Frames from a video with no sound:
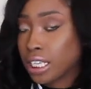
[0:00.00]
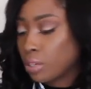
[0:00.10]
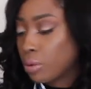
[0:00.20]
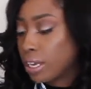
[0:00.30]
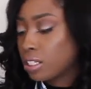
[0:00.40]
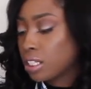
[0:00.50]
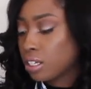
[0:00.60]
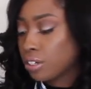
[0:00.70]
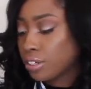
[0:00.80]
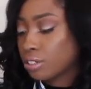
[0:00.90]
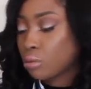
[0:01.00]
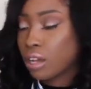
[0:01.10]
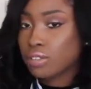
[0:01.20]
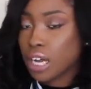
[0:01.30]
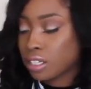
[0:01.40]
anyway, ten or
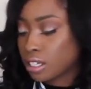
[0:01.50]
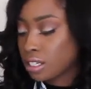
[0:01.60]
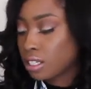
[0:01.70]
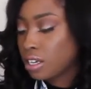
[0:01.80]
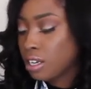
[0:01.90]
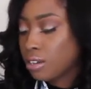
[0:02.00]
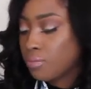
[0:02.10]
twelve dollars.